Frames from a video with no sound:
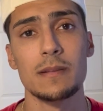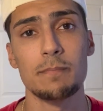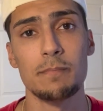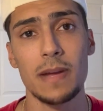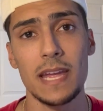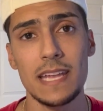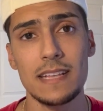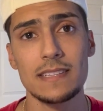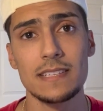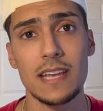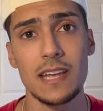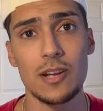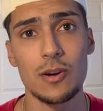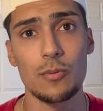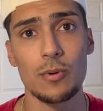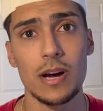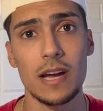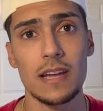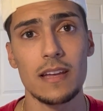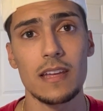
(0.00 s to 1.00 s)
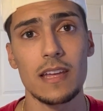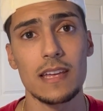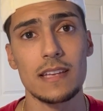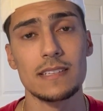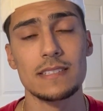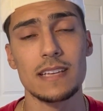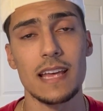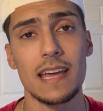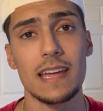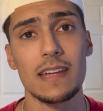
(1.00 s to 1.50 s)
the main takeaway is
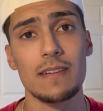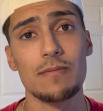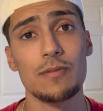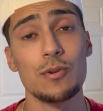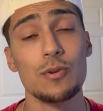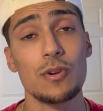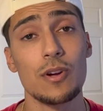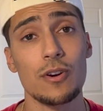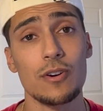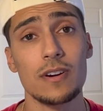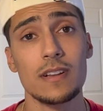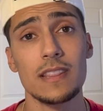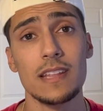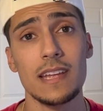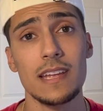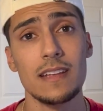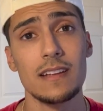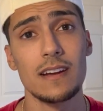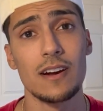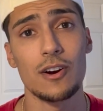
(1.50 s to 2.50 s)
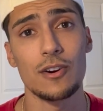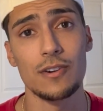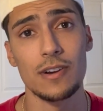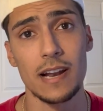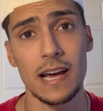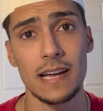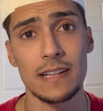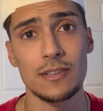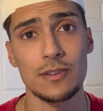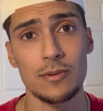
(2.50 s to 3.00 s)
that if you currently are
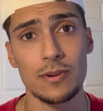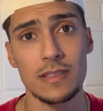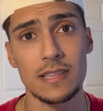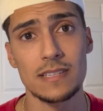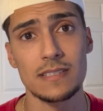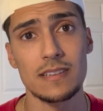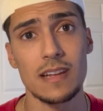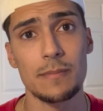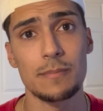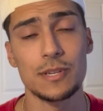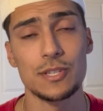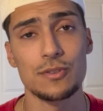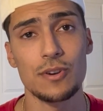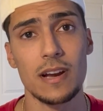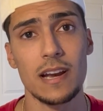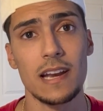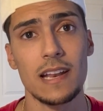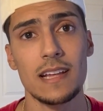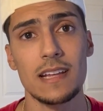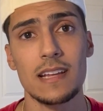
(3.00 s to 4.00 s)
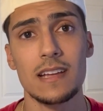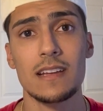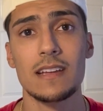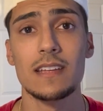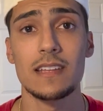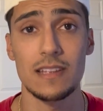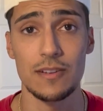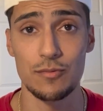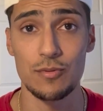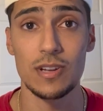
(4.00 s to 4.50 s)
not doing this type of training,
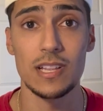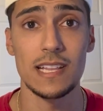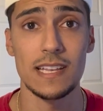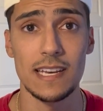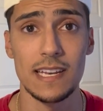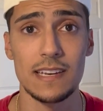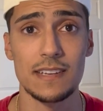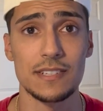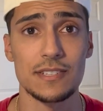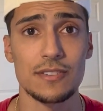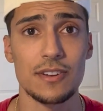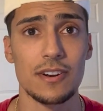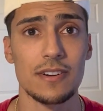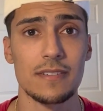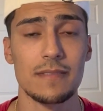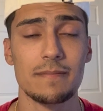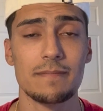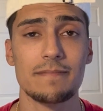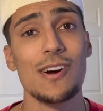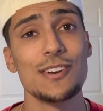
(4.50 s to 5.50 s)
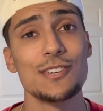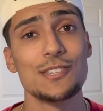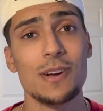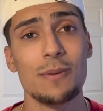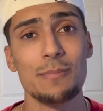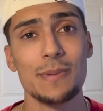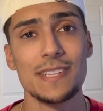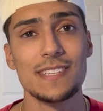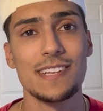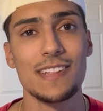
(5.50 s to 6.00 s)
you really need to start. Before I
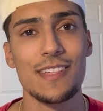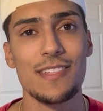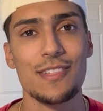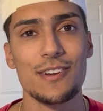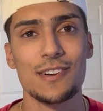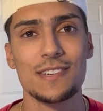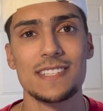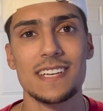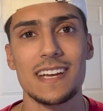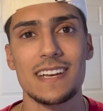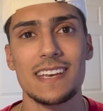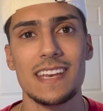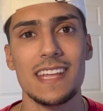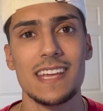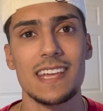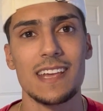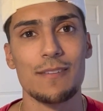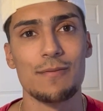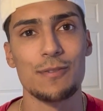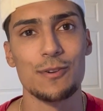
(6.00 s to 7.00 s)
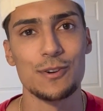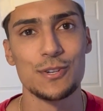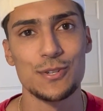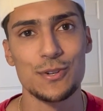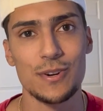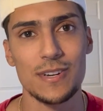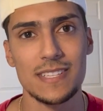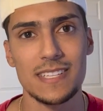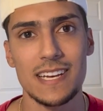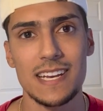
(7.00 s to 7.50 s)
jump into the third technique, if you're
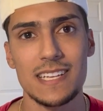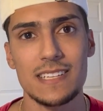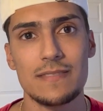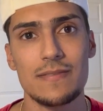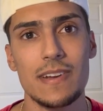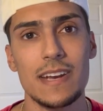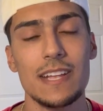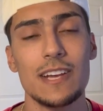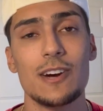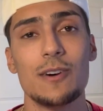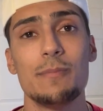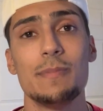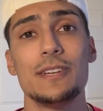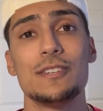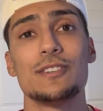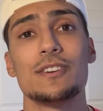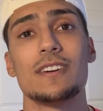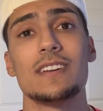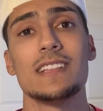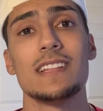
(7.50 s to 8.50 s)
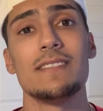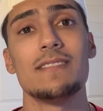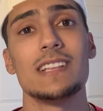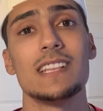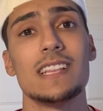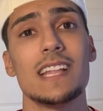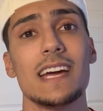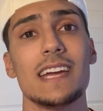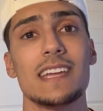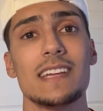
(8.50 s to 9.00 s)
enjoying today's video, be sure to leave a
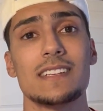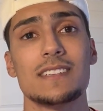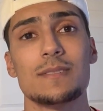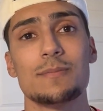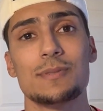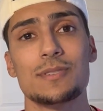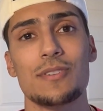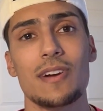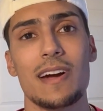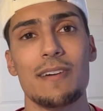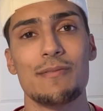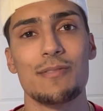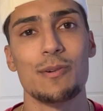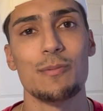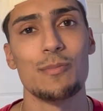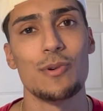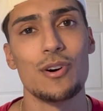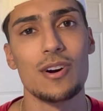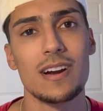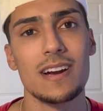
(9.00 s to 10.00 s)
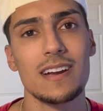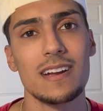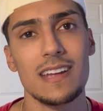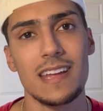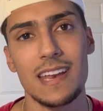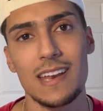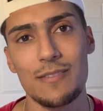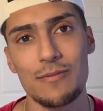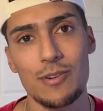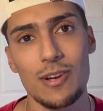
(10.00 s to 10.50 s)
like and subscribe for more.
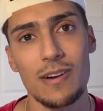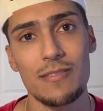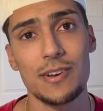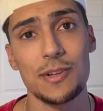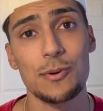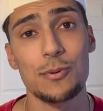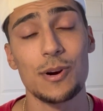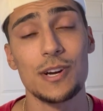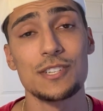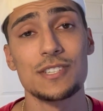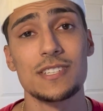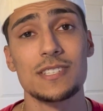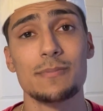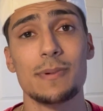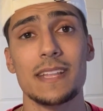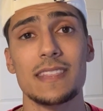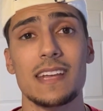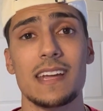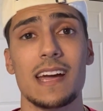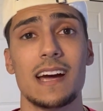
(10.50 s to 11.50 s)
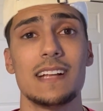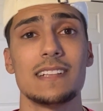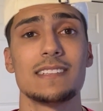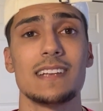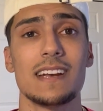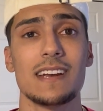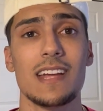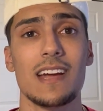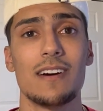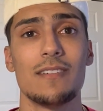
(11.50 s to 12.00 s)
And if you have any questions about the
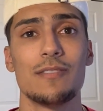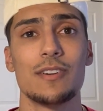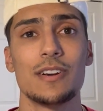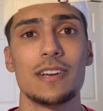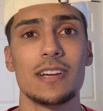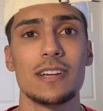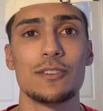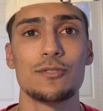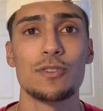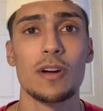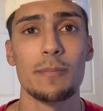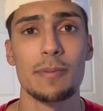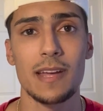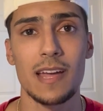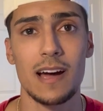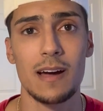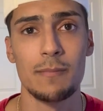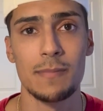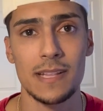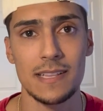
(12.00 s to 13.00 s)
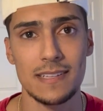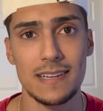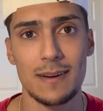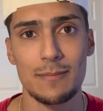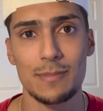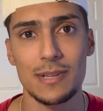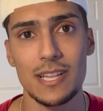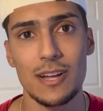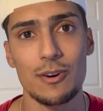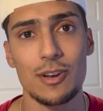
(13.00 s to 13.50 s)
content covered, drop a comment down
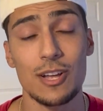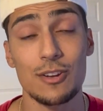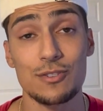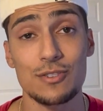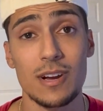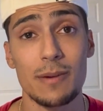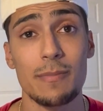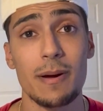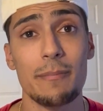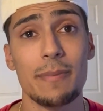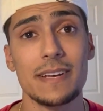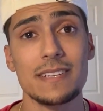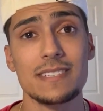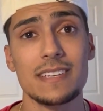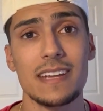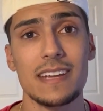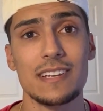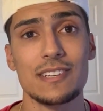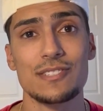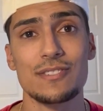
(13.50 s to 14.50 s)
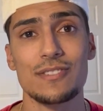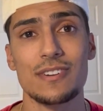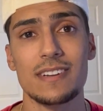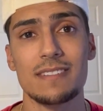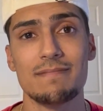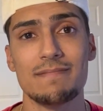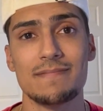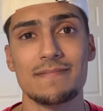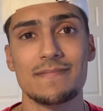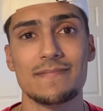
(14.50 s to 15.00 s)
below and I'll try my best to answer it.